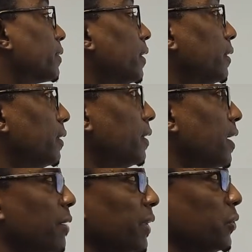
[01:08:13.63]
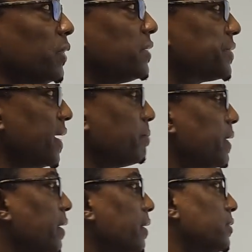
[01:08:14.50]
Good? And we can do the same
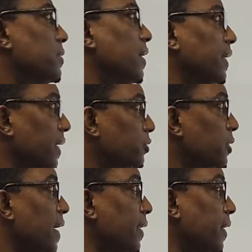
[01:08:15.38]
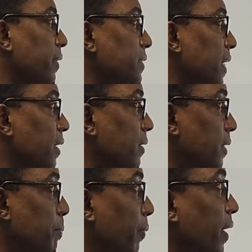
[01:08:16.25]
thing again, trial and error,
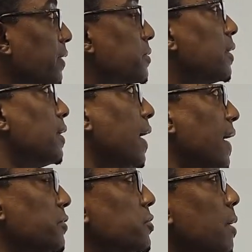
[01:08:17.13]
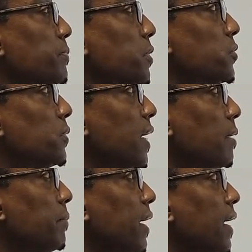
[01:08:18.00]
take the points and substitute
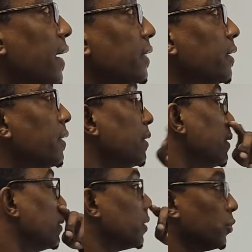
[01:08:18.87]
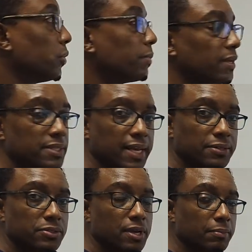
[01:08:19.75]
them and we must
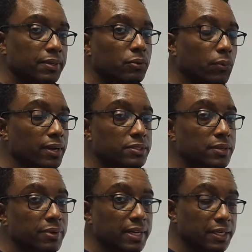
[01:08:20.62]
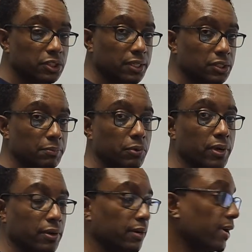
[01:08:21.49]
get some equality relationship
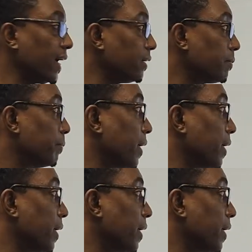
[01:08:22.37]
going on, right?